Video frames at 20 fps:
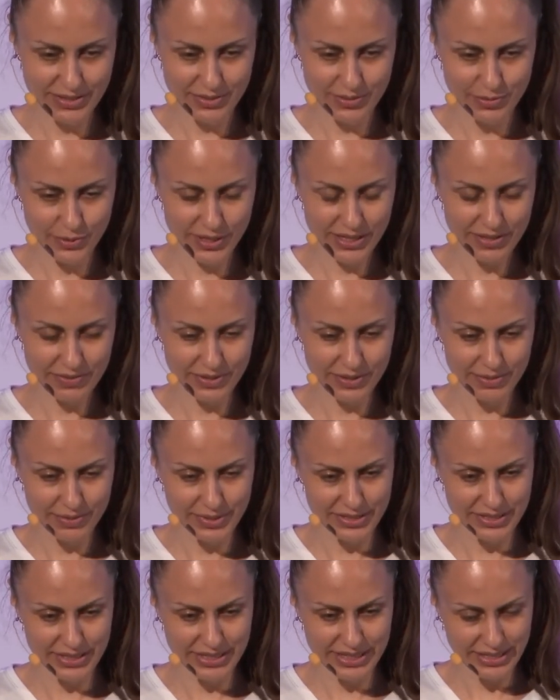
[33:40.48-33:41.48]
One of them
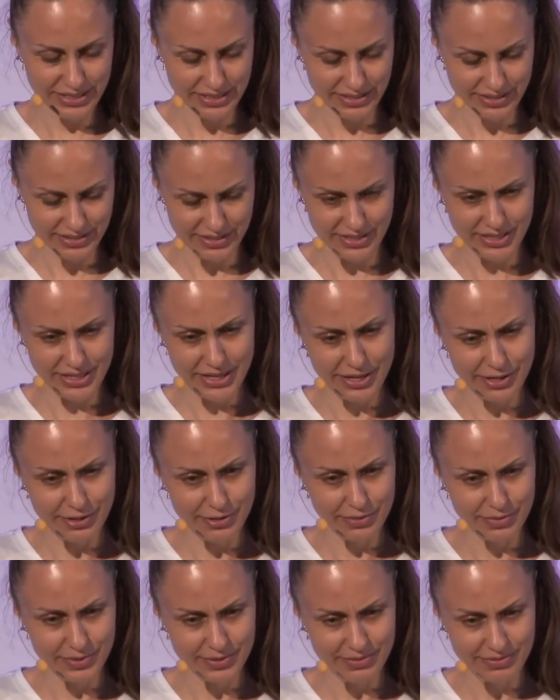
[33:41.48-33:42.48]
is like at
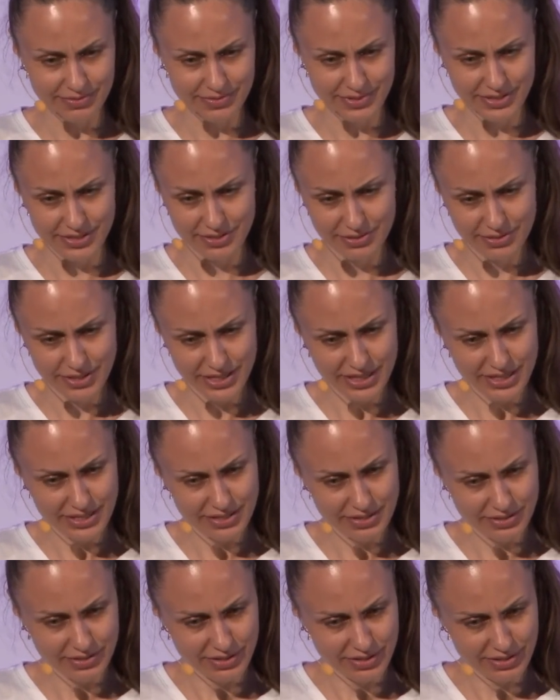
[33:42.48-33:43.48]
Helm. Okay,
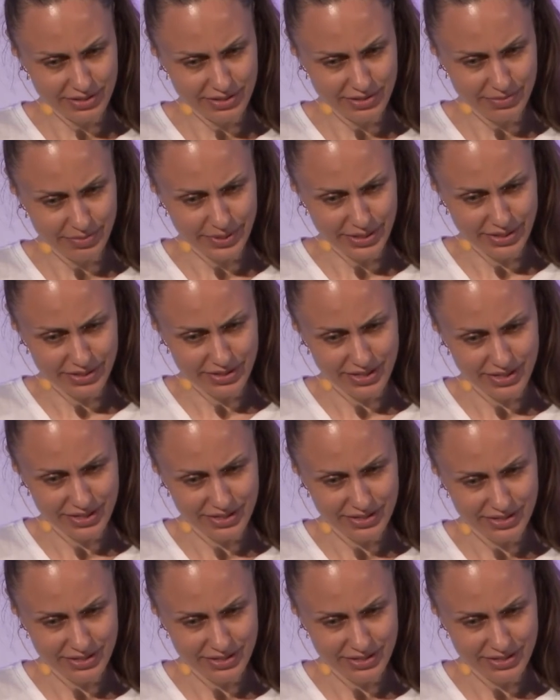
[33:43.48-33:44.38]
it's not in the path yet.